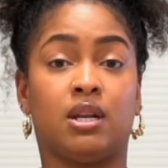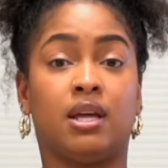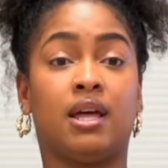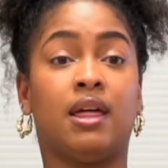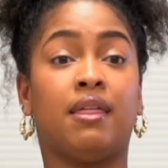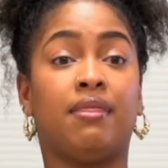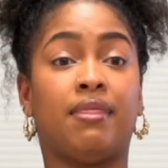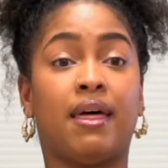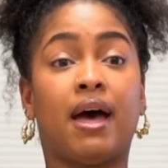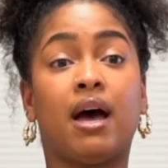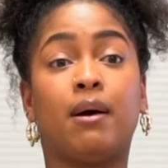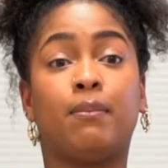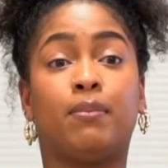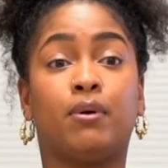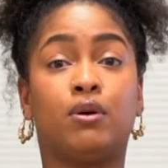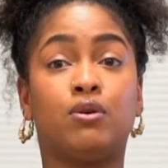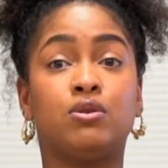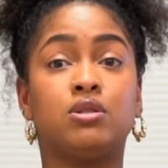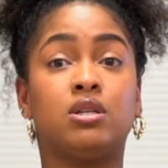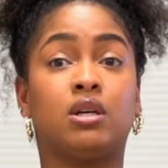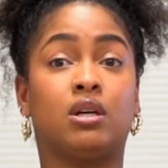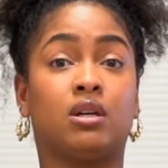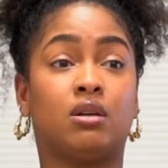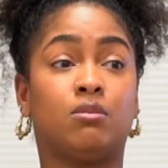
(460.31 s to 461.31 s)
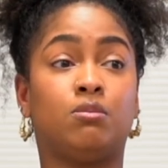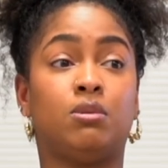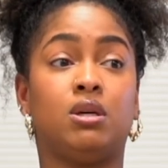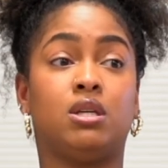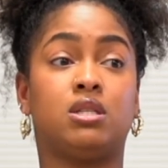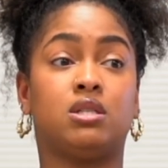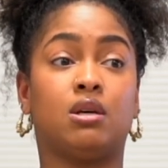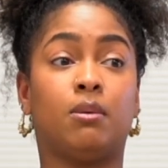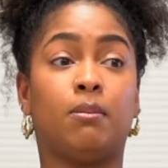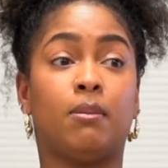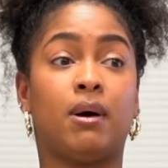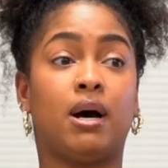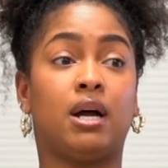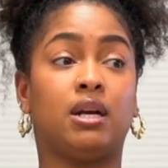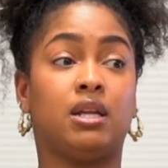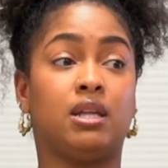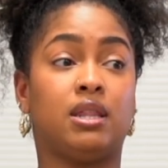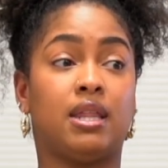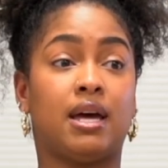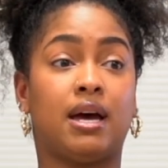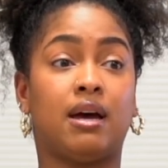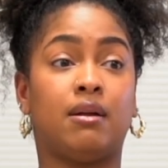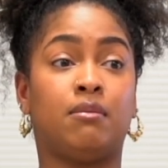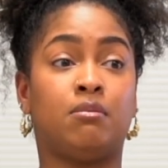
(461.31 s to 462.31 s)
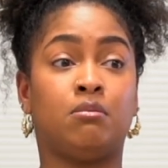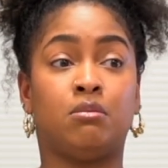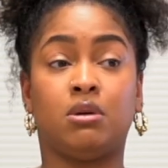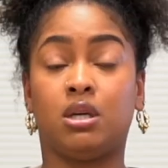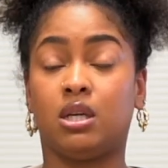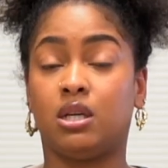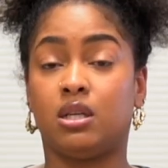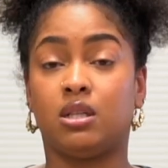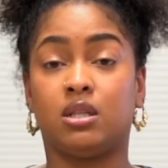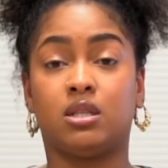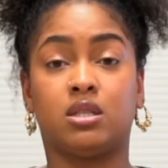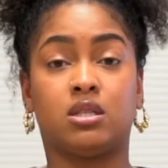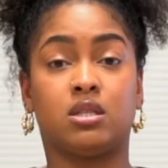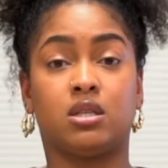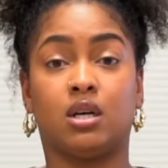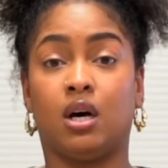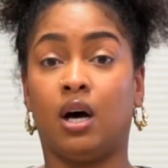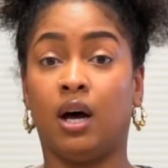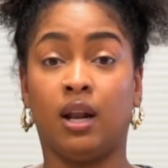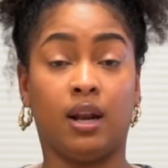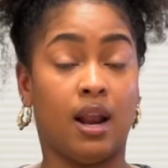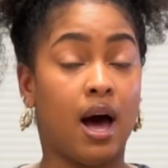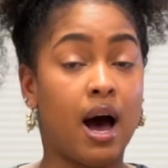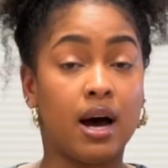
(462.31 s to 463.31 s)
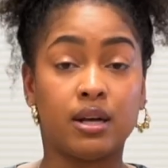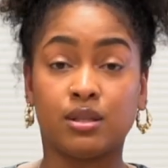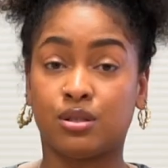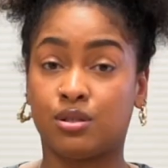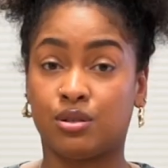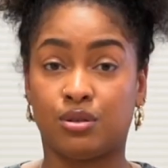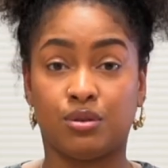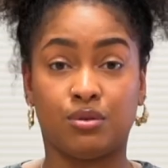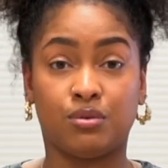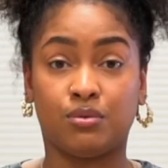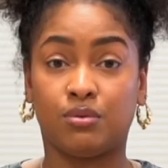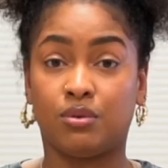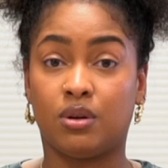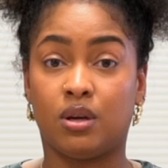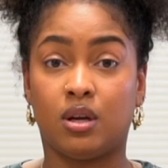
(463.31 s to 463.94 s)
And that person can be somebody that means a lot to you.